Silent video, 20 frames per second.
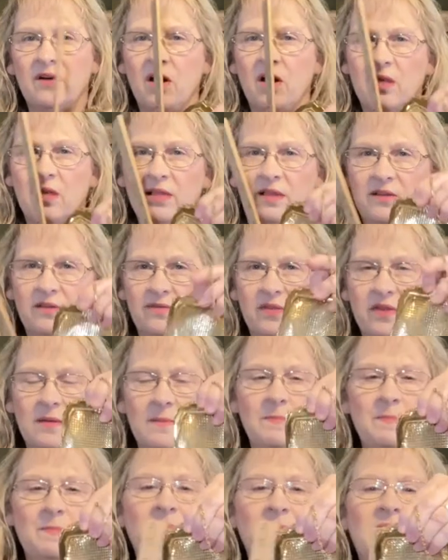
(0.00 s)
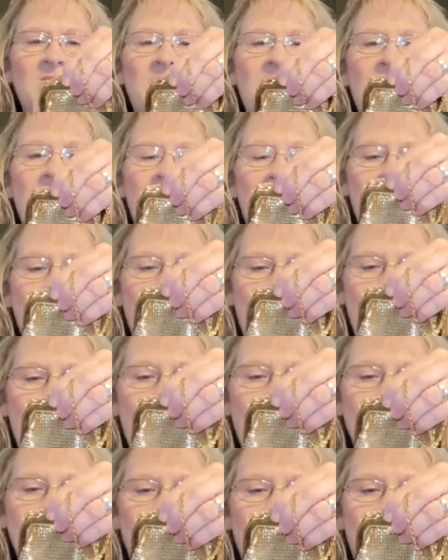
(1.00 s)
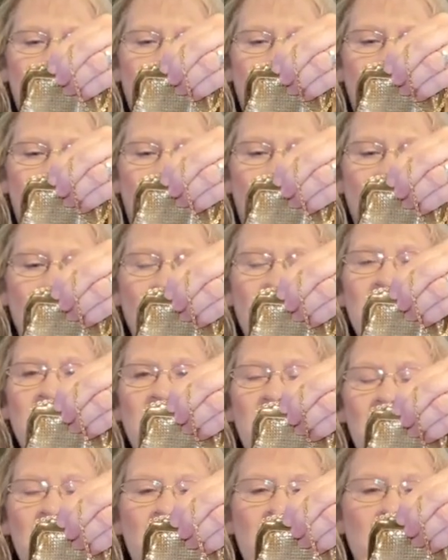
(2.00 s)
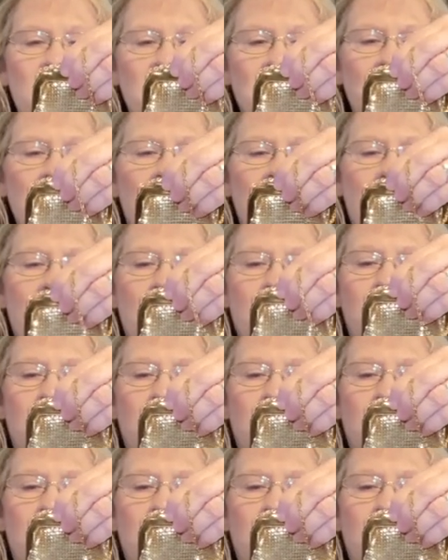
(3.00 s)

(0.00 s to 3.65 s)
of all of them at four and a quarter